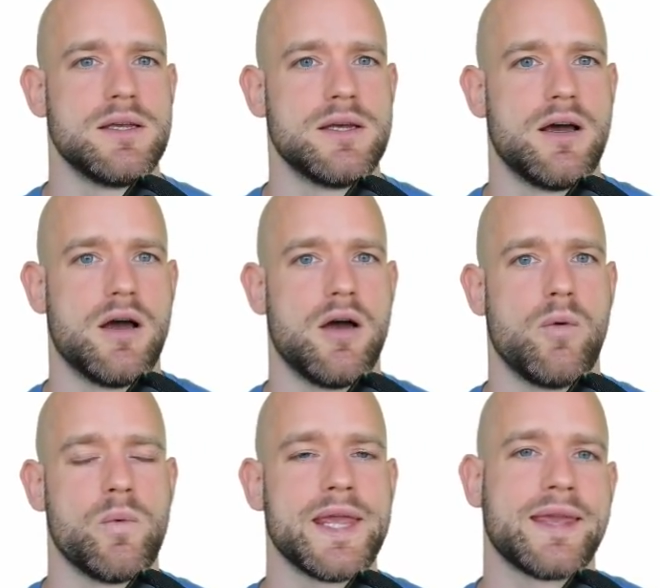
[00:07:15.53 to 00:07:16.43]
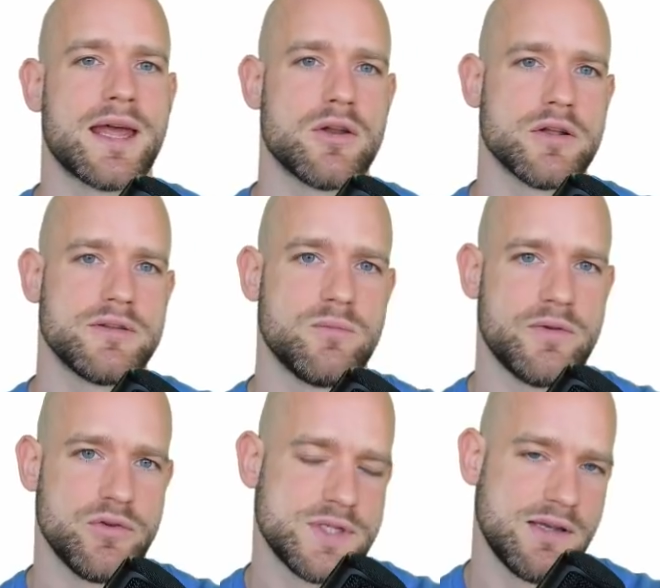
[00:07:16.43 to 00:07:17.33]

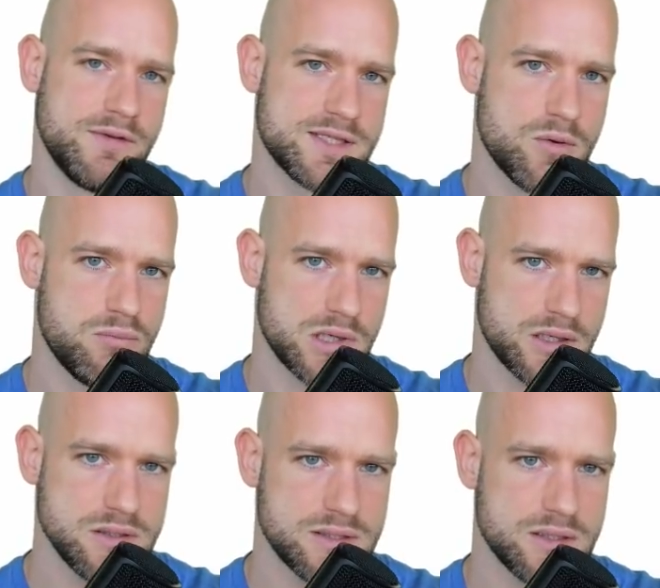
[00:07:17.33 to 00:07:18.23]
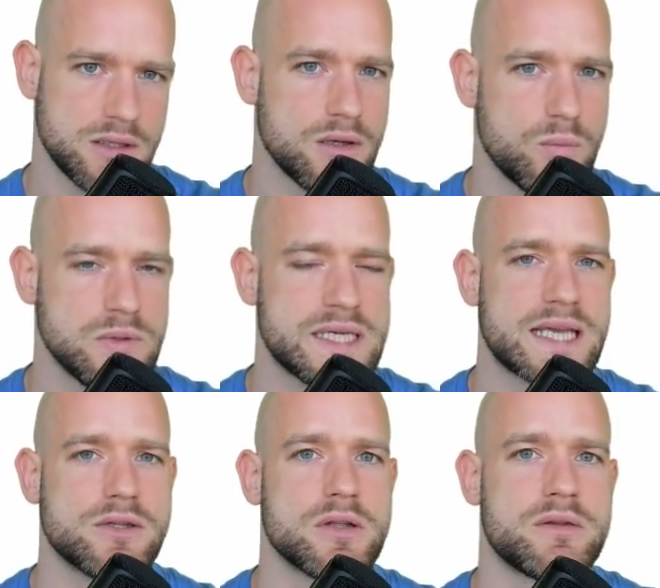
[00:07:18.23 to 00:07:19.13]
using this component, we
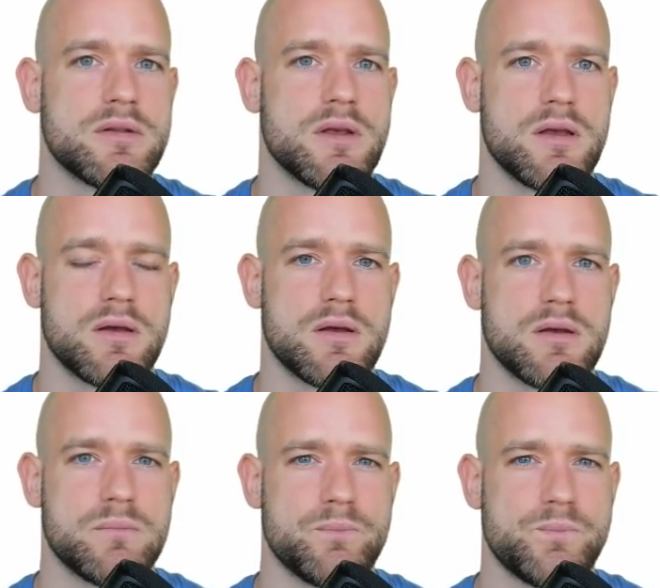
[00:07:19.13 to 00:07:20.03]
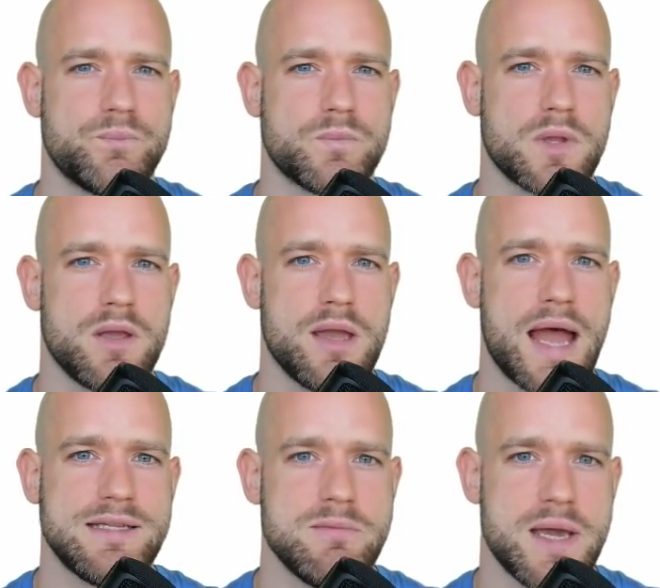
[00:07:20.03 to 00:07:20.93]
cannot
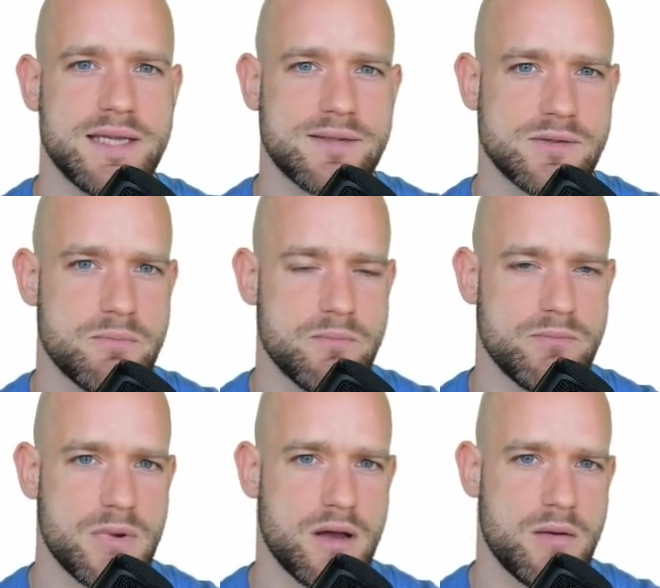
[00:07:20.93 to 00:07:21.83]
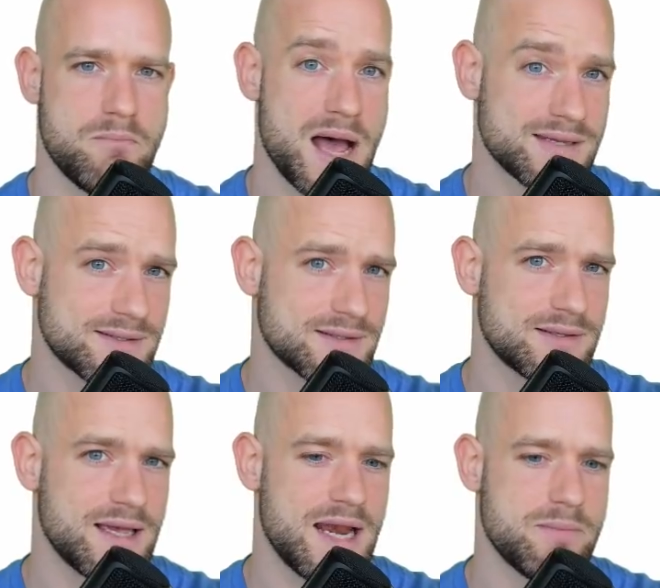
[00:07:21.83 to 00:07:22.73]
animate the
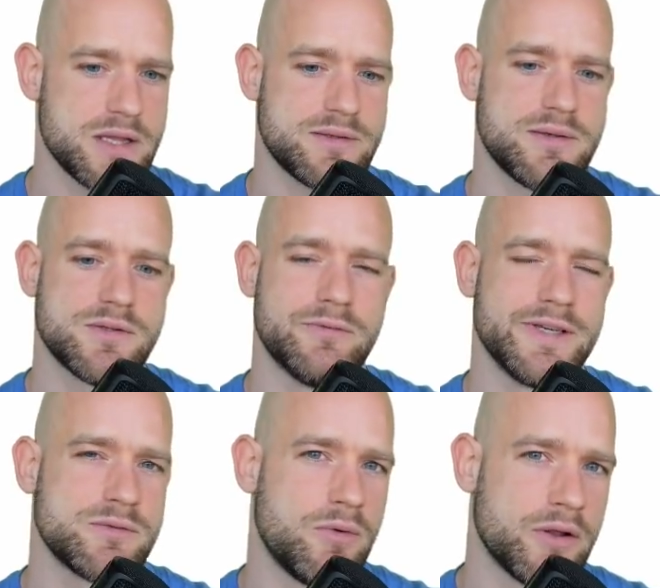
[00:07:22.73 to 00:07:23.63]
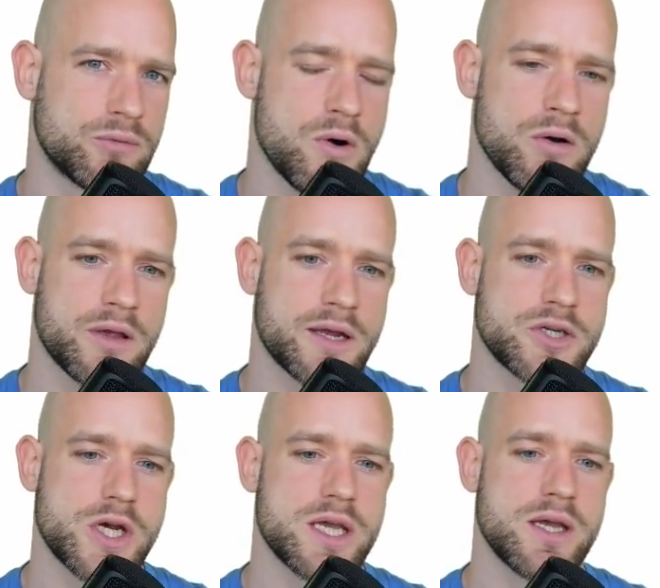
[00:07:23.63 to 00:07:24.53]
masked element. So this wouldn't work
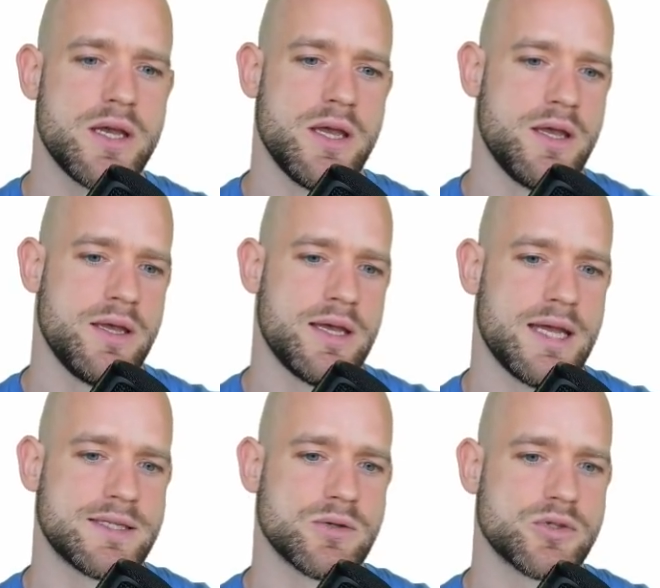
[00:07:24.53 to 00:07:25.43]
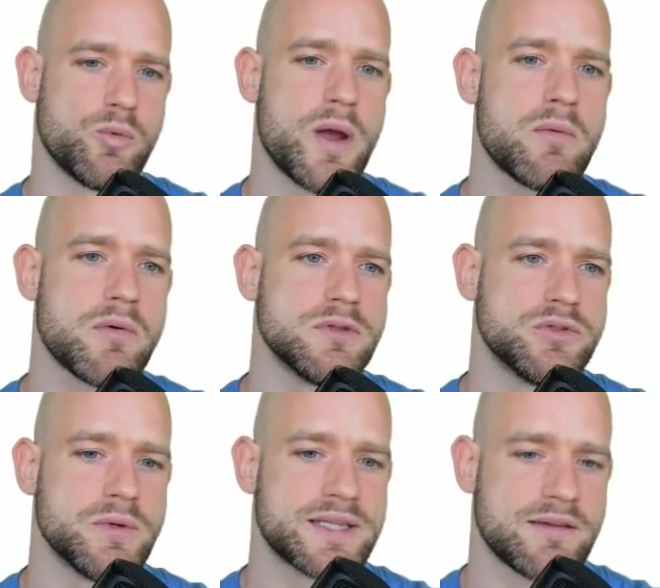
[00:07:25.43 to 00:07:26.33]
actually. And so the way we would
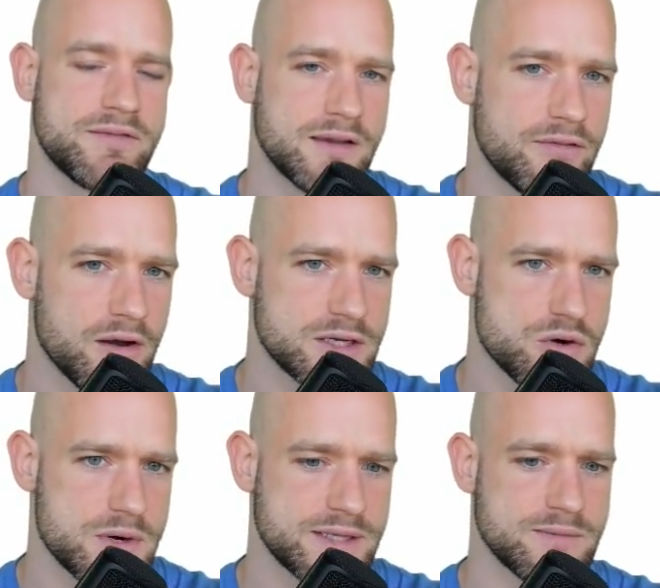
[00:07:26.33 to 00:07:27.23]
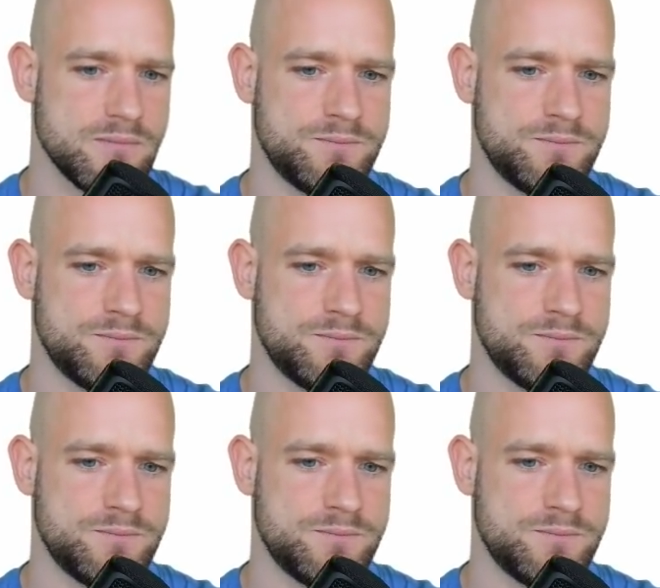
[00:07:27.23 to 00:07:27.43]
do it, I think for Android,